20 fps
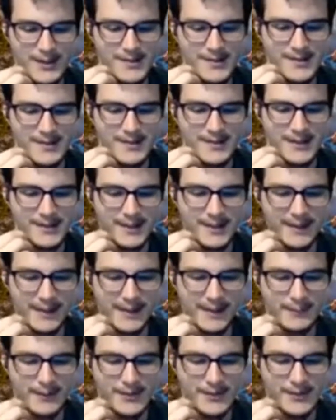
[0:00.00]
and things like that.
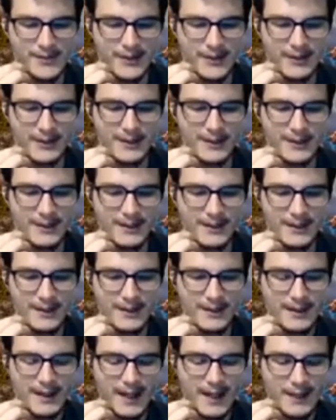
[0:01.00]
But suddenly,
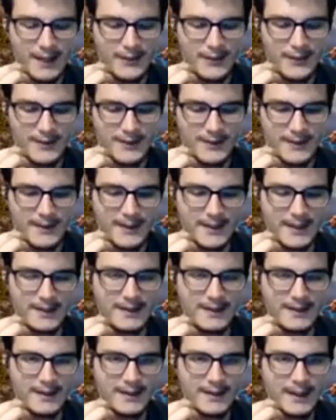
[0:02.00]
after I did that,
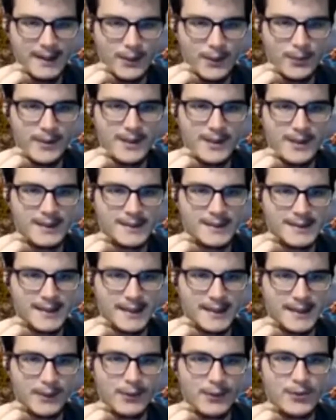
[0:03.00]
I realized that
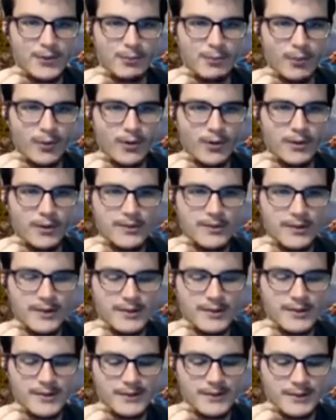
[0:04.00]
there was more to
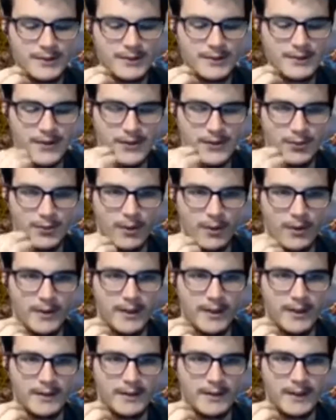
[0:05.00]
this world
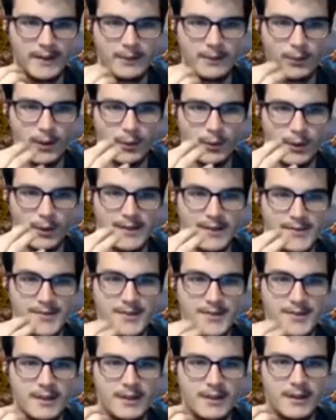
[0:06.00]
than what we can
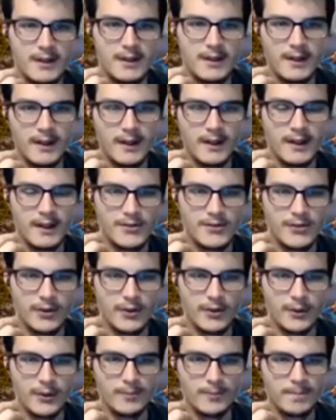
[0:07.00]
see, and
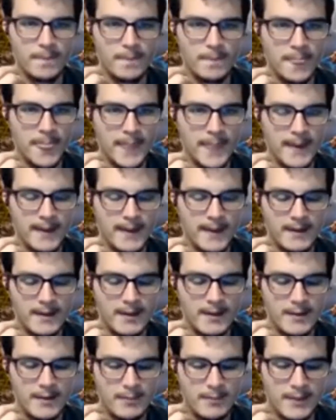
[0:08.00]
so
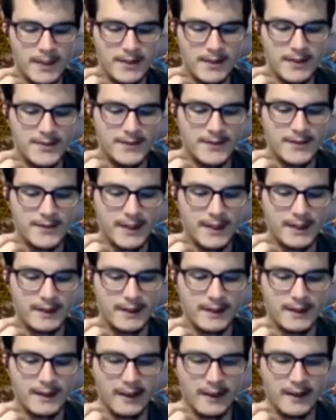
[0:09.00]
because of that,
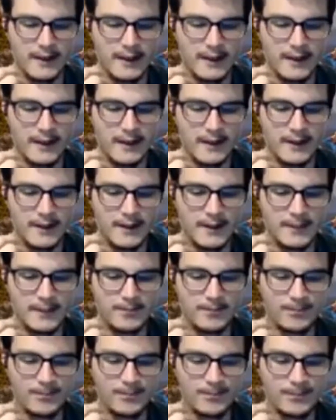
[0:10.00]

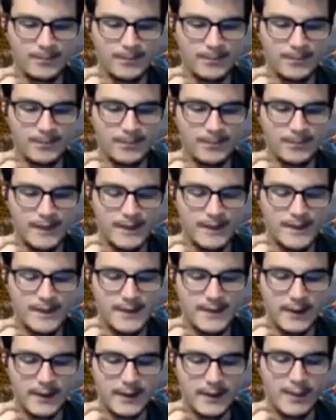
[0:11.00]
um, it's
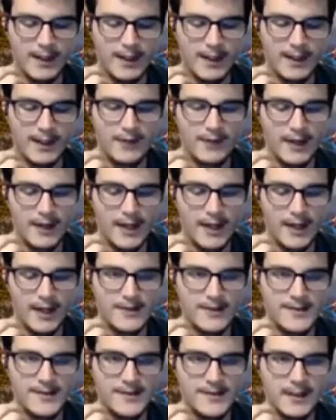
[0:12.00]
like all my life I had been
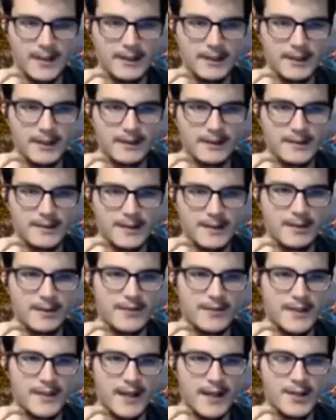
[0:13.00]
studying the tip of
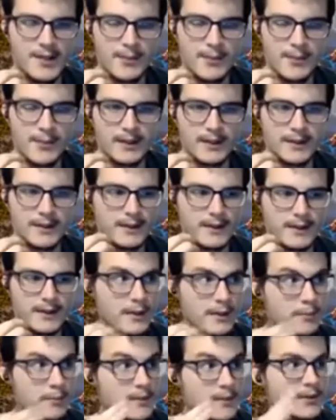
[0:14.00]
the iceberg in the
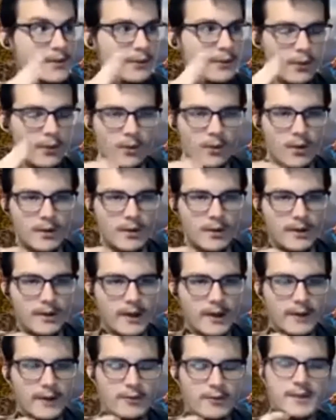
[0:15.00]
material world,
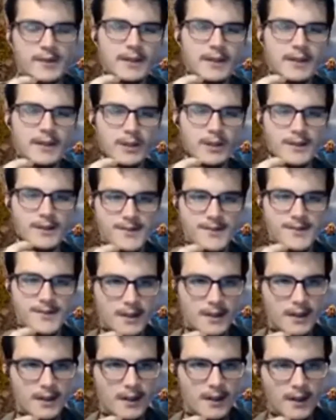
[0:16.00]
everything that we can see,
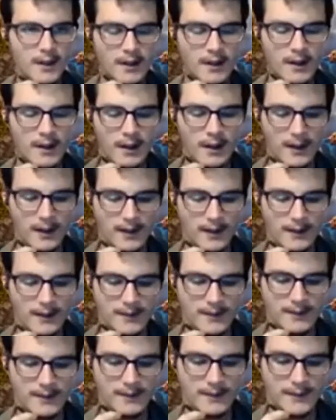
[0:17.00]
and
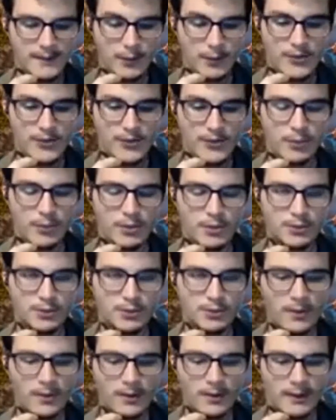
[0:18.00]
there was so much
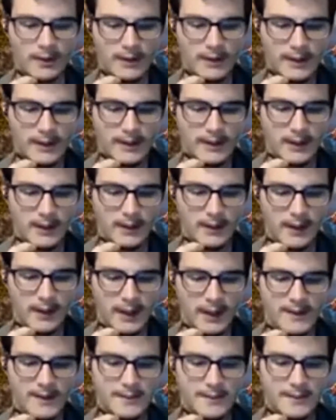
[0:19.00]
more. And now I
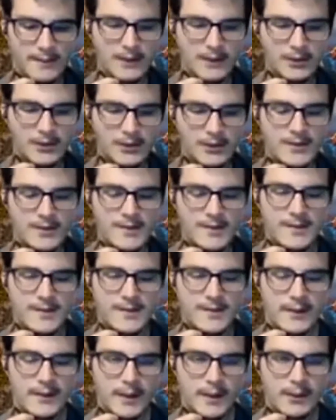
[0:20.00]
had to make a choice. It's
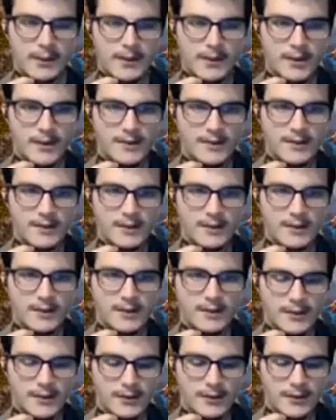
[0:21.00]
either I would continue
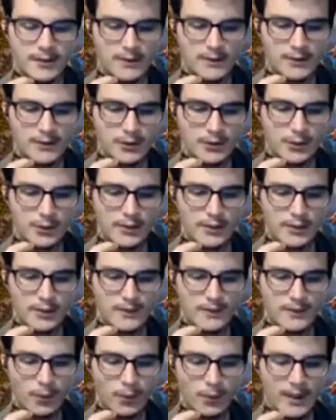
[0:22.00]
to do it
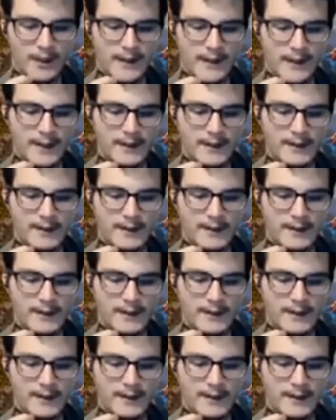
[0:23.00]
the way that